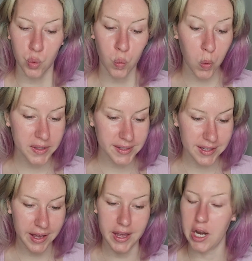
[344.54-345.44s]
Once
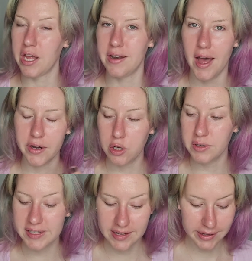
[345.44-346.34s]
again, not
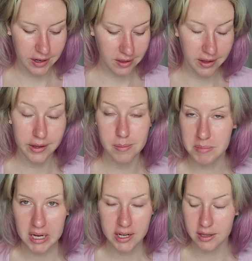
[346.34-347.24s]
noticing anything
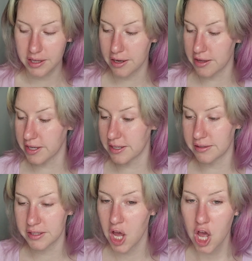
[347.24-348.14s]
immediately on
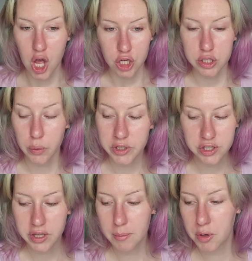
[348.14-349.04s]
this. So we're just
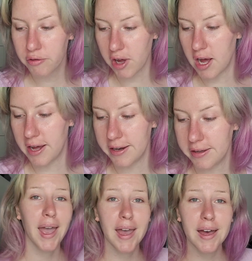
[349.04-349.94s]
going to move on.
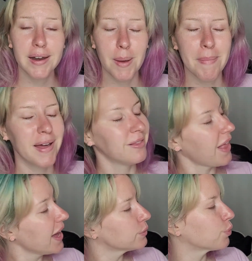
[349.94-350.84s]
And my
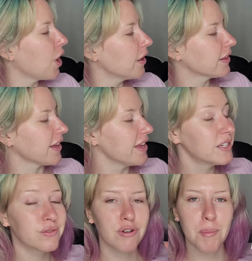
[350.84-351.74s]
last product
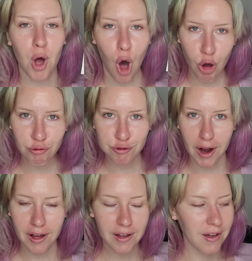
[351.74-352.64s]
is from
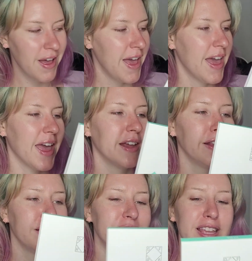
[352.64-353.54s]
Ofra. And it
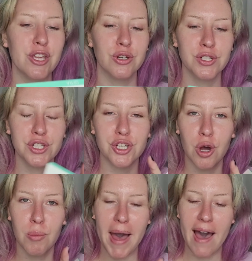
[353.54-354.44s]
is the Good to
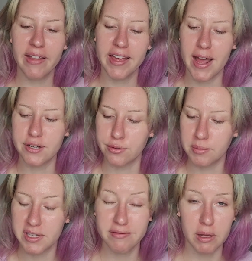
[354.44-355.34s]
Go palette. I do
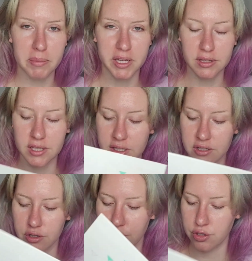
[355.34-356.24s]
believe I picked this,
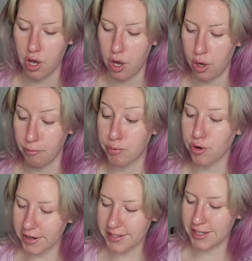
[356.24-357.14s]
so
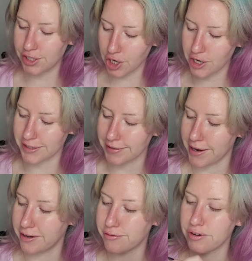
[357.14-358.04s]
pretty darn
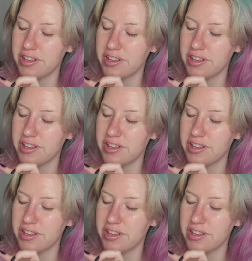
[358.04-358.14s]
excited for